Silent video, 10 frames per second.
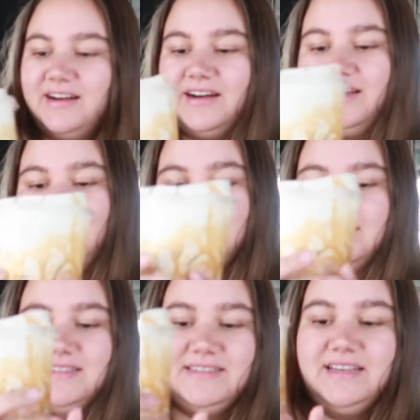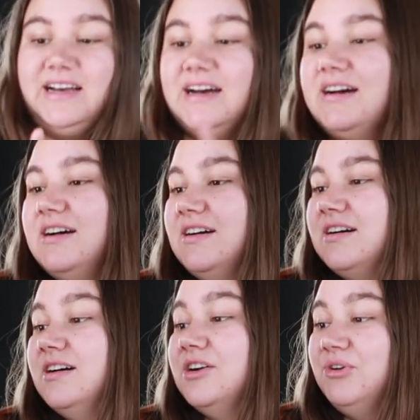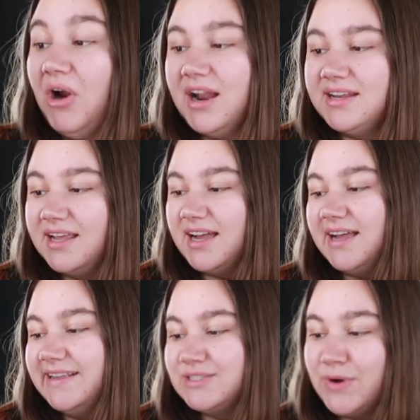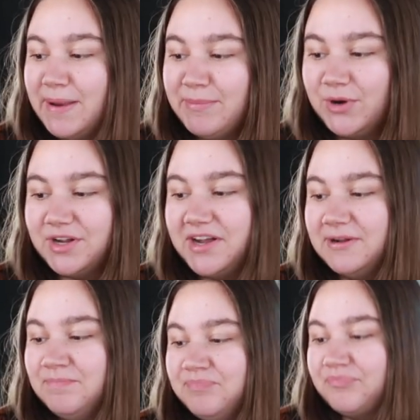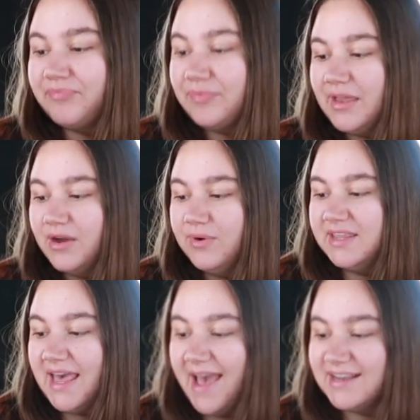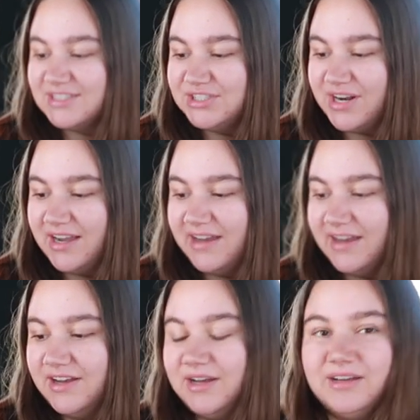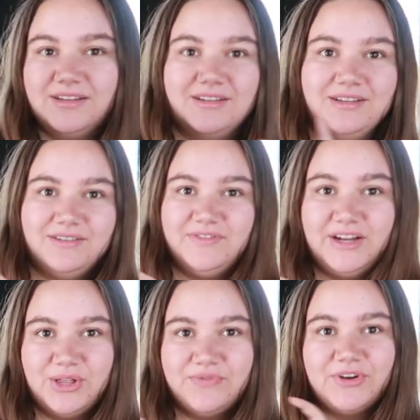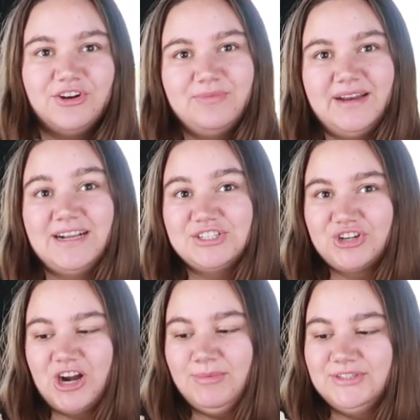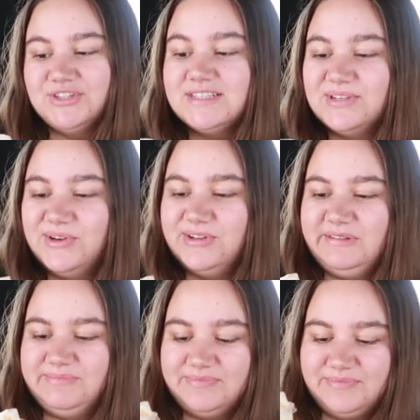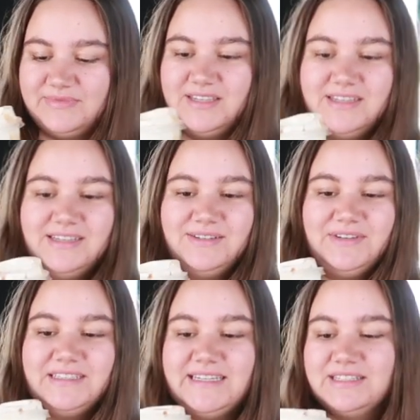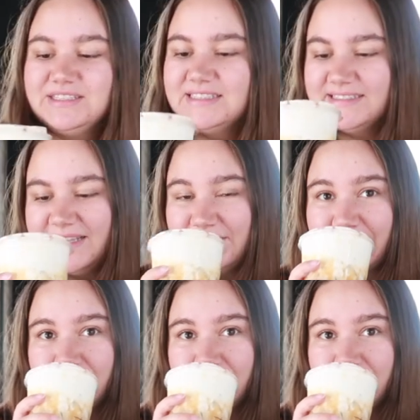got a uh, grande iced white mocha with extra vanilla foam and extra caramel drizzle. We're gonna take a little sip.